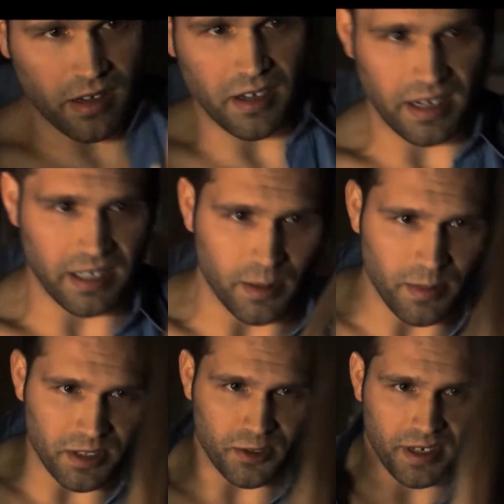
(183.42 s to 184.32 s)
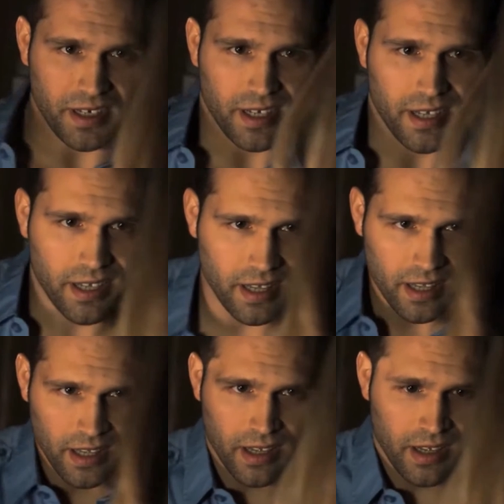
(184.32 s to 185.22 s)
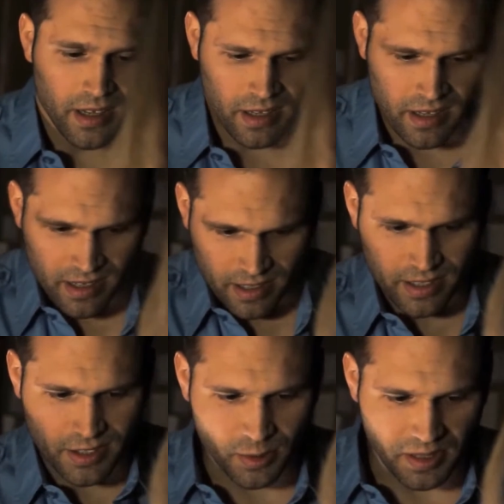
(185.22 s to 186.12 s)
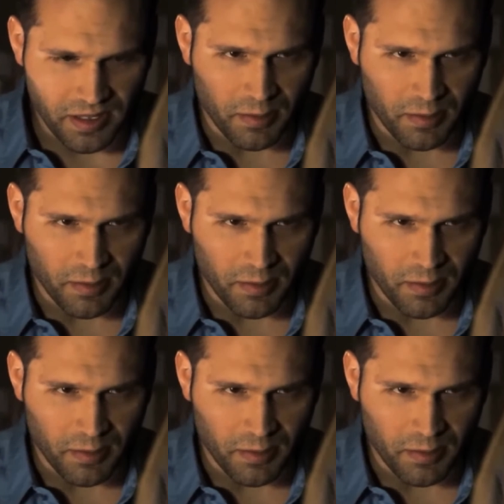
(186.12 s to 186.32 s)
I'm gonna get something to drink. Okay. Kids, so